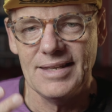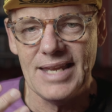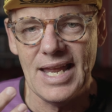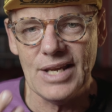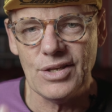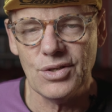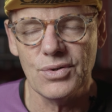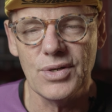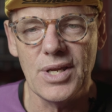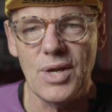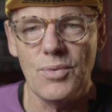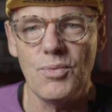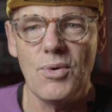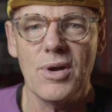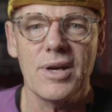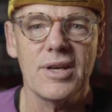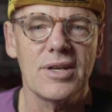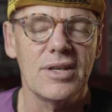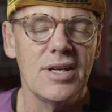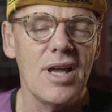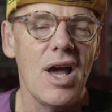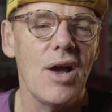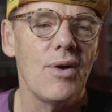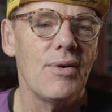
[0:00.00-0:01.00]
That's all you want
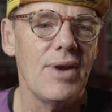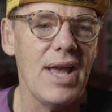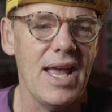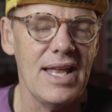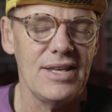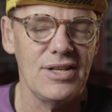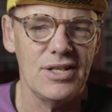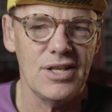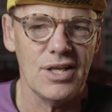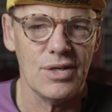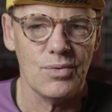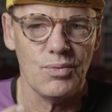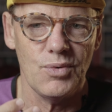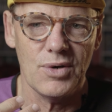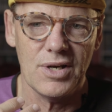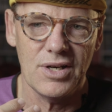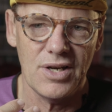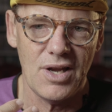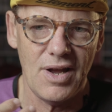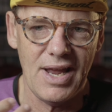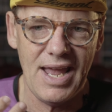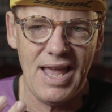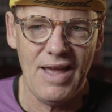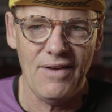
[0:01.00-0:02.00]
to know. And you just want
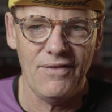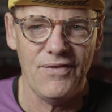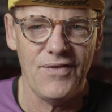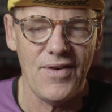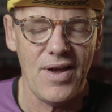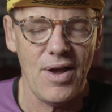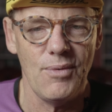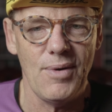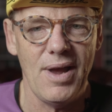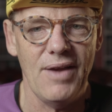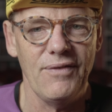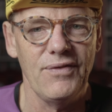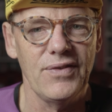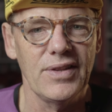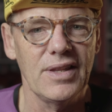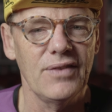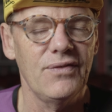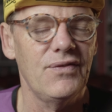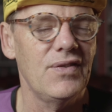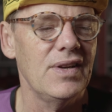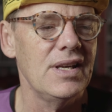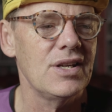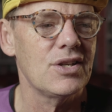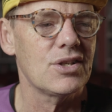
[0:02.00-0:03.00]
to know how far away from
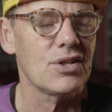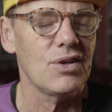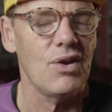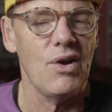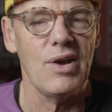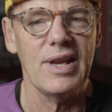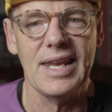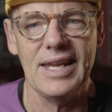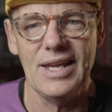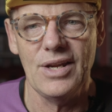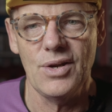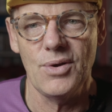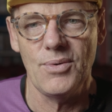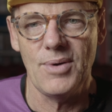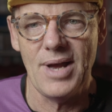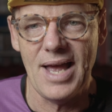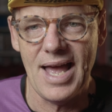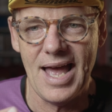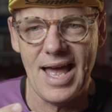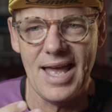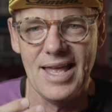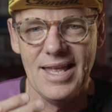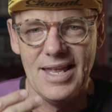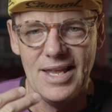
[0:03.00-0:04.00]
the finish line you
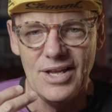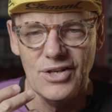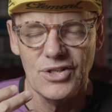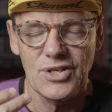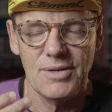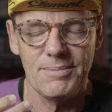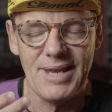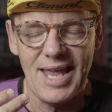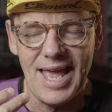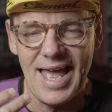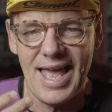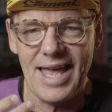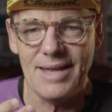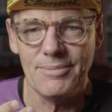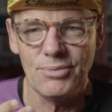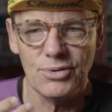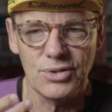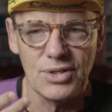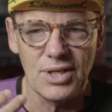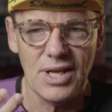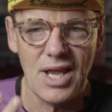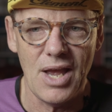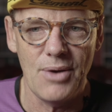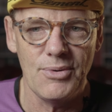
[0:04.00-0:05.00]
are to be
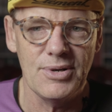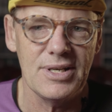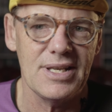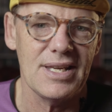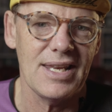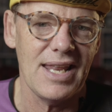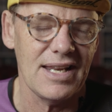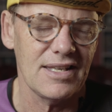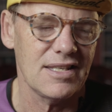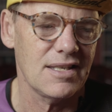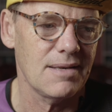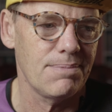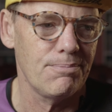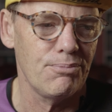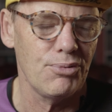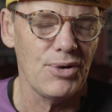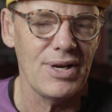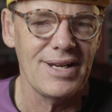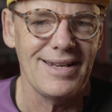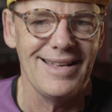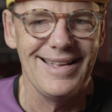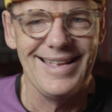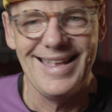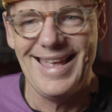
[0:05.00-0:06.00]
able to go into that
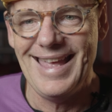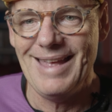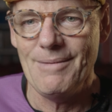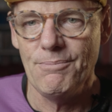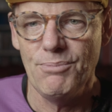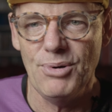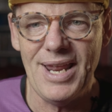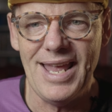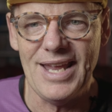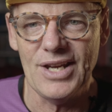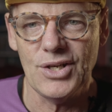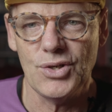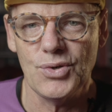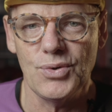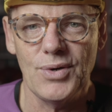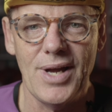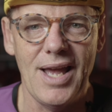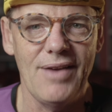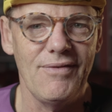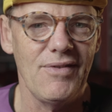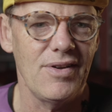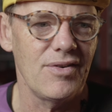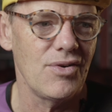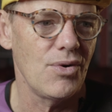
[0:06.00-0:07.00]
sprint, put out
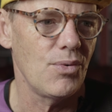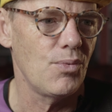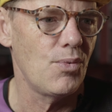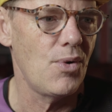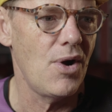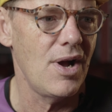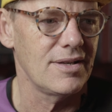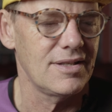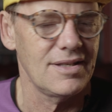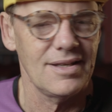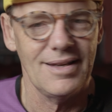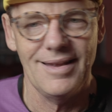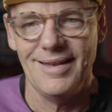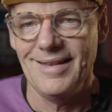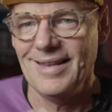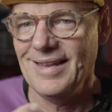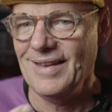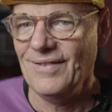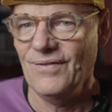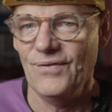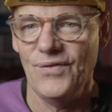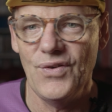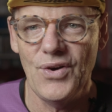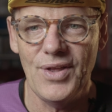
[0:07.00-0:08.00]
your 1200 watts
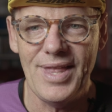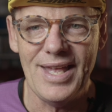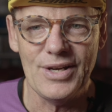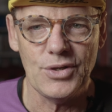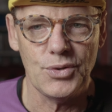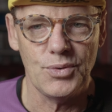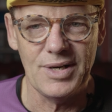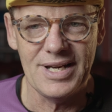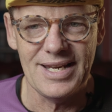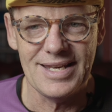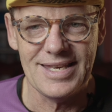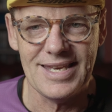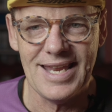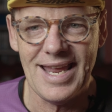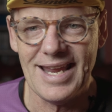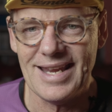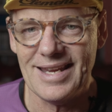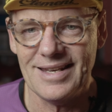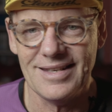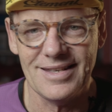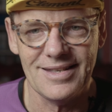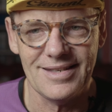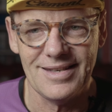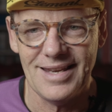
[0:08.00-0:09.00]
for that 20
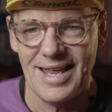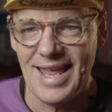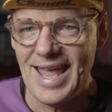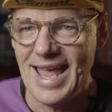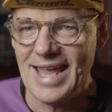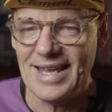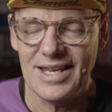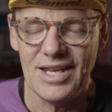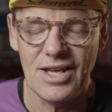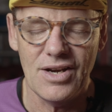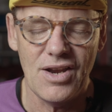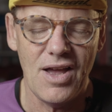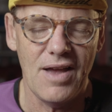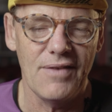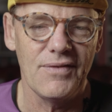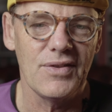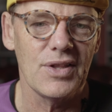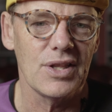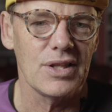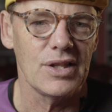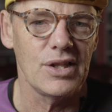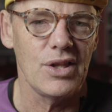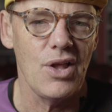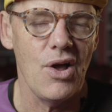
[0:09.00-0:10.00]
seconds and get
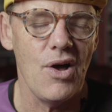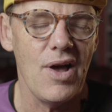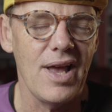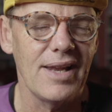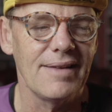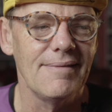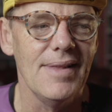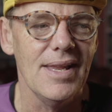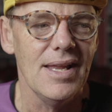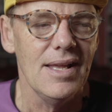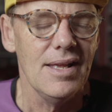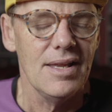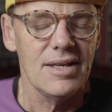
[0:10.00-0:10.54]
over the line.